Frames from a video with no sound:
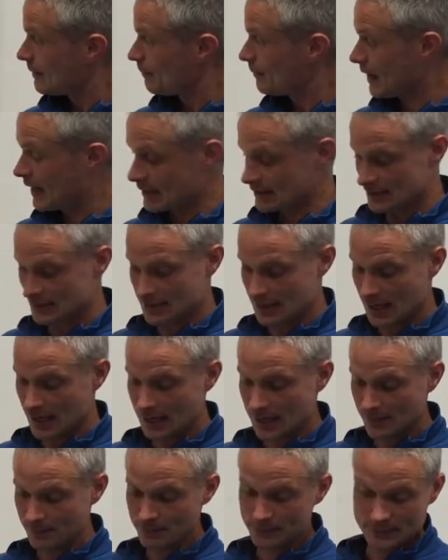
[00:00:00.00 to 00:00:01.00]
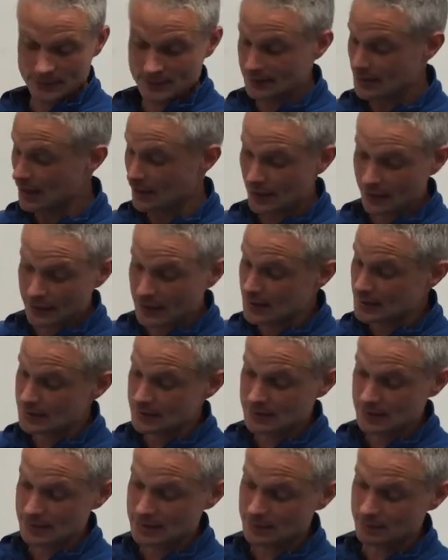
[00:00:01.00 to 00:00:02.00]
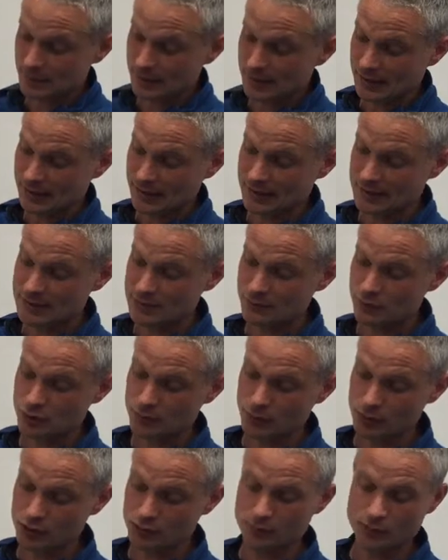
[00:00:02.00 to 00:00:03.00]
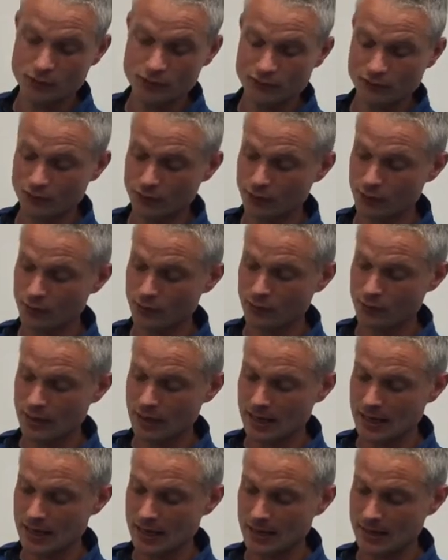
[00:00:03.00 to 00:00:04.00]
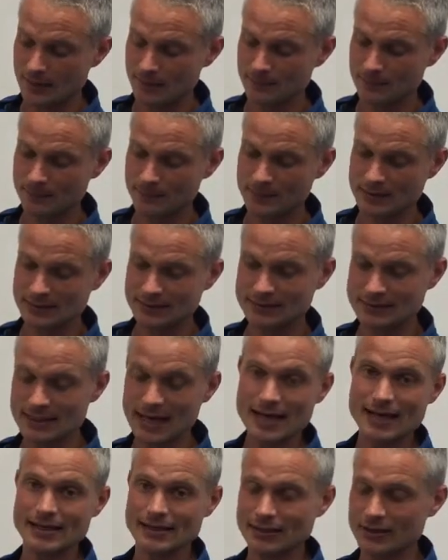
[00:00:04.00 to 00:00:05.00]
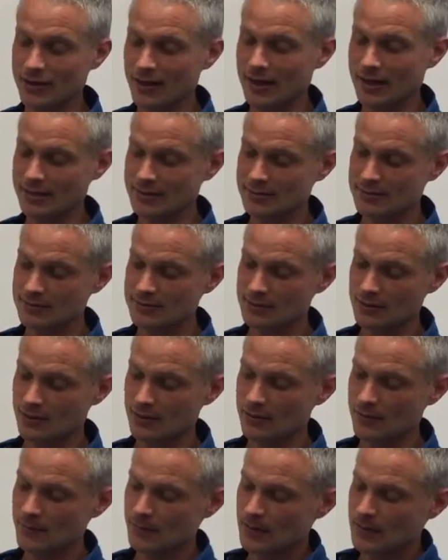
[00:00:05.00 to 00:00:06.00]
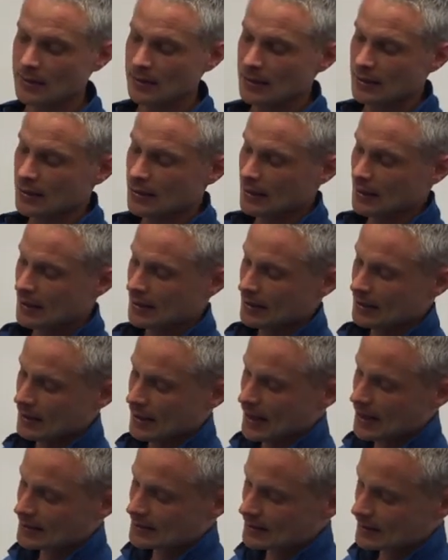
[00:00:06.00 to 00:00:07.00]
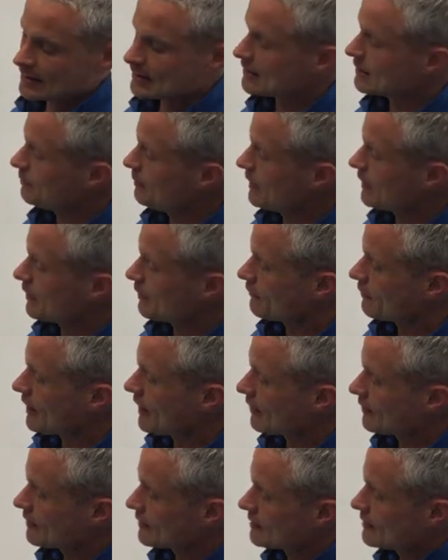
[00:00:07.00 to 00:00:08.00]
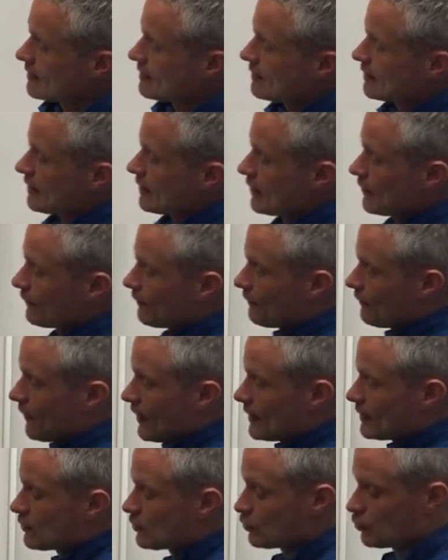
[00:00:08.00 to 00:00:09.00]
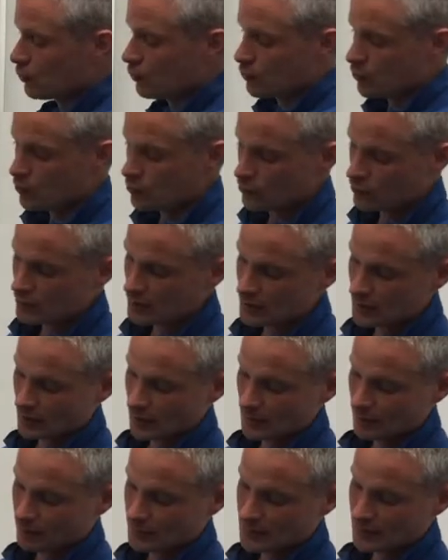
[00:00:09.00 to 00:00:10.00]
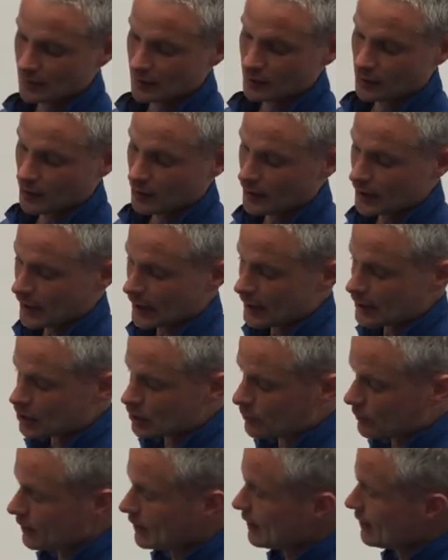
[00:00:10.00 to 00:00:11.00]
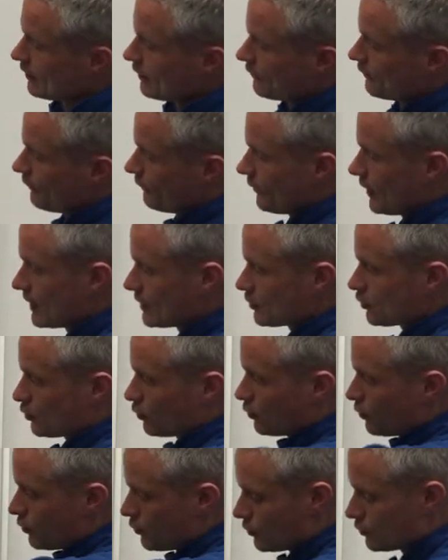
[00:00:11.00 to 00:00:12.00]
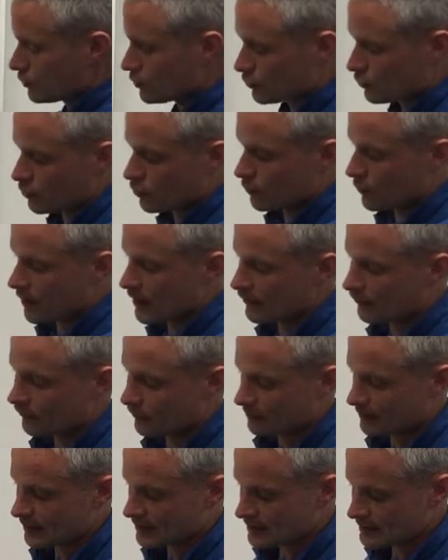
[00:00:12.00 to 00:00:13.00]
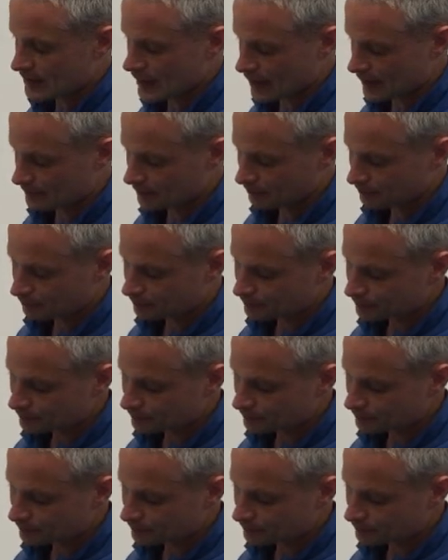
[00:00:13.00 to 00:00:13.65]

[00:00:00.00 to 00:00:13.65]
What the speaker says: But the other thing is the spinning is responsible for day and night. So as it's spinning around, it's either going to face towards, a particular location will either face towards or away from the Sun,